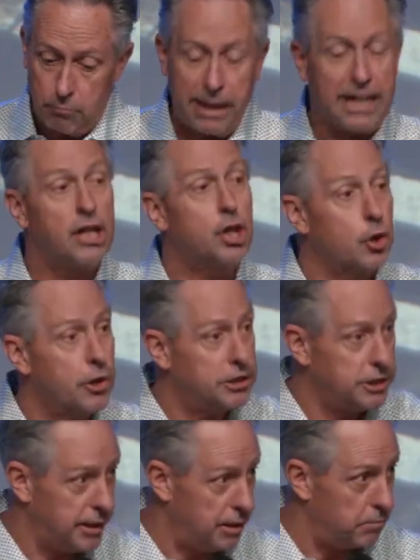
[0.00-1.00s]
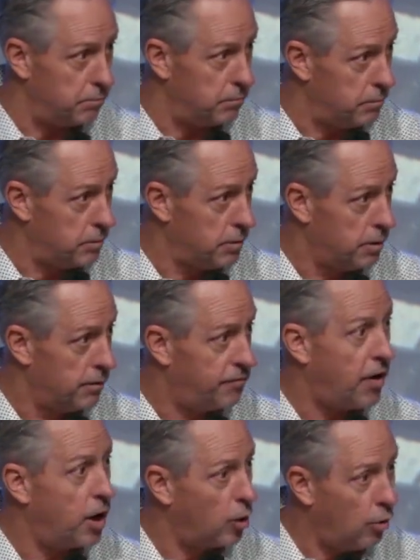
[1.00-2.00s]
By encouraging them.
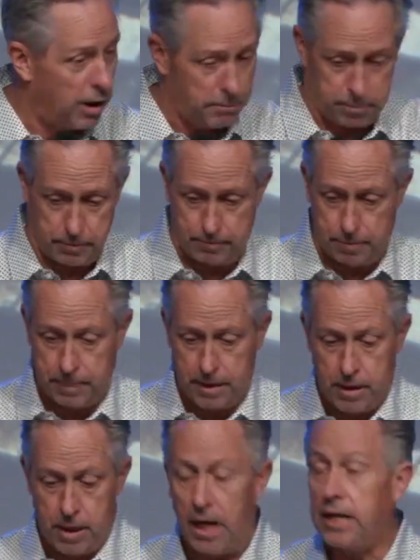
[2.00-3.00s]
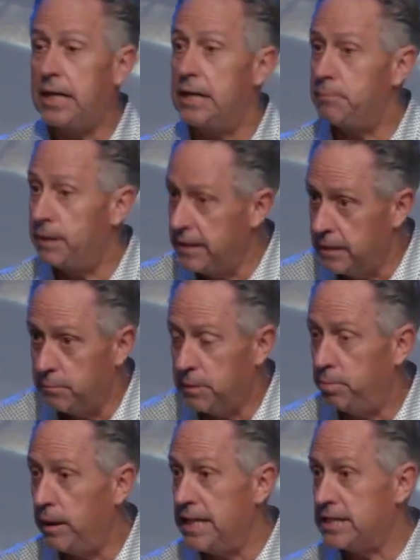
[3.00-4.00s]
Follow up. Accompanying them
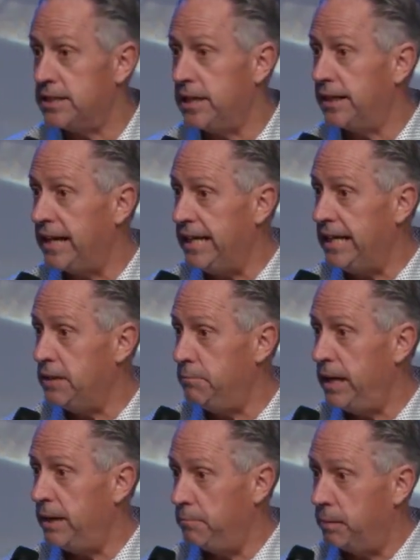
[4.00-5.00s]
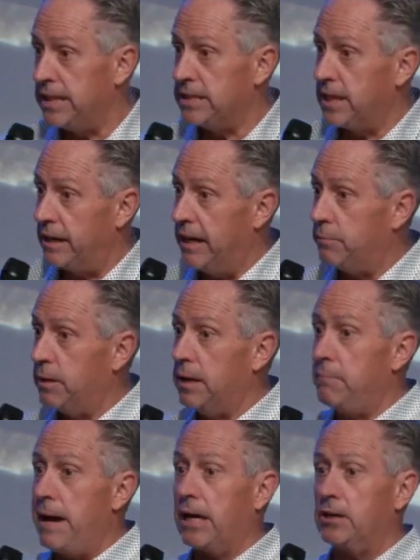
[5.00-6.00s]
to places that they need to be, places that'll help them
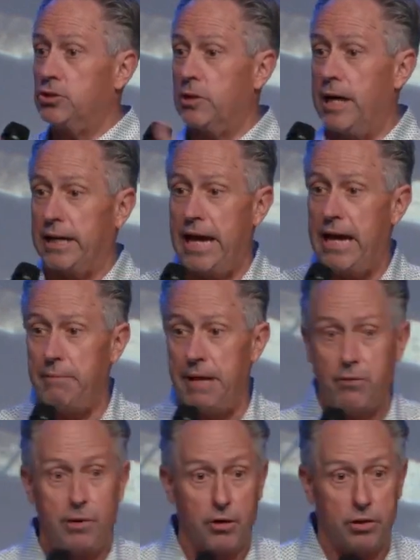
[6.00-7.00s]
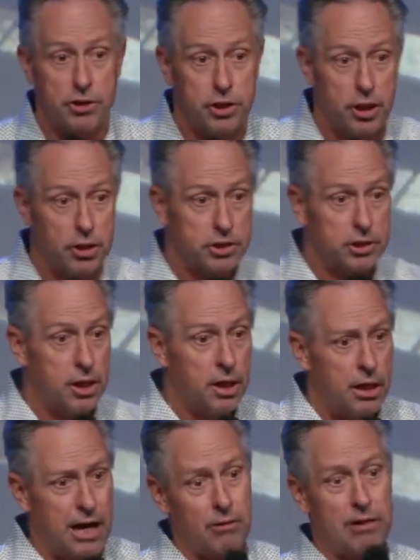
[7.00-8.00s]
get back on track. Hey, man, you want to go to church?
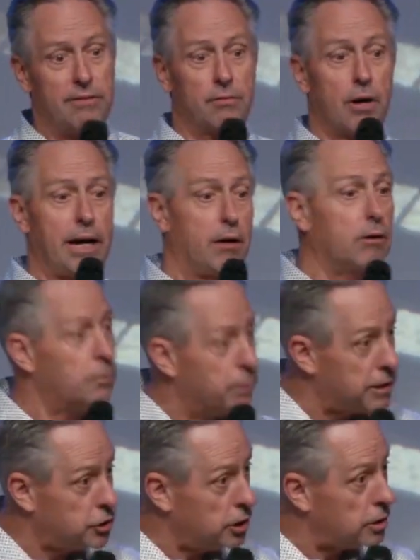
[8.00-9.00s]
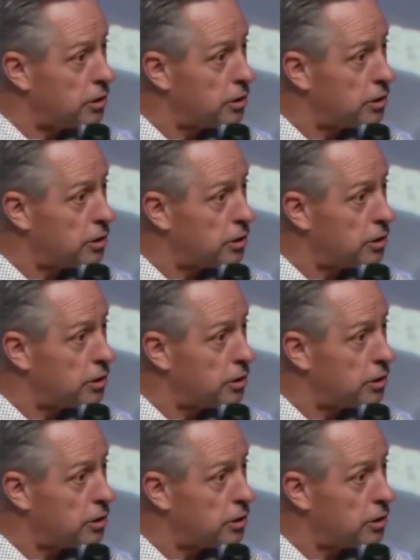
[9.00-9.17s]
I don't have a ride. I'll come get you.